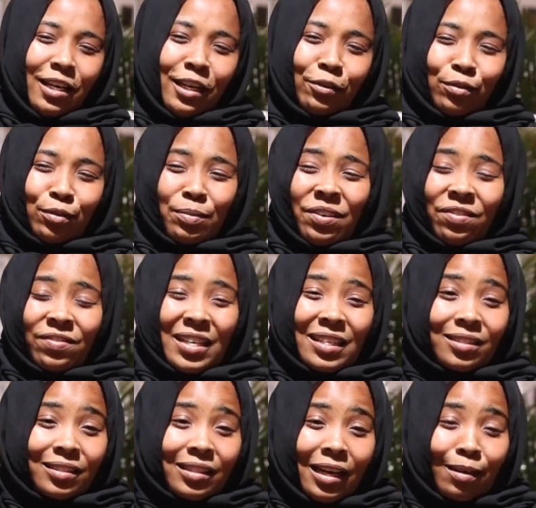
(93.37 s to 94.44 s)
It was my
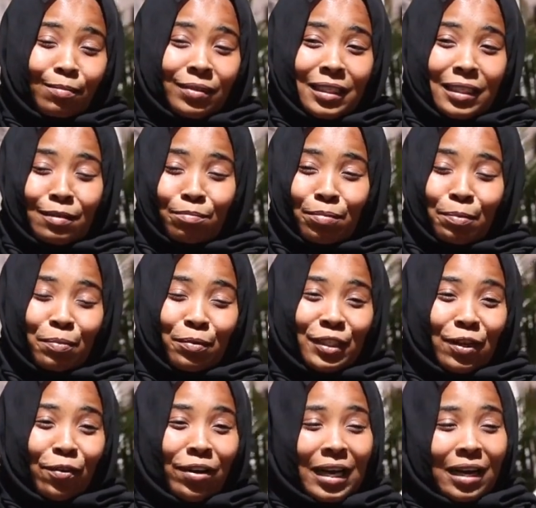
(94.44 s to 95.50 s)
first time seeing people
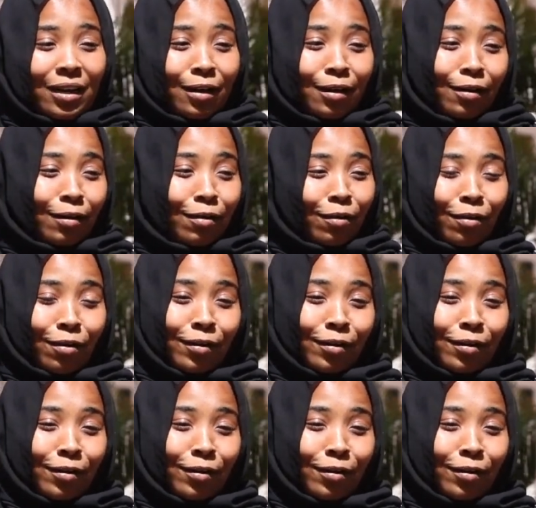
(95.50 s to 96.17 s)
showering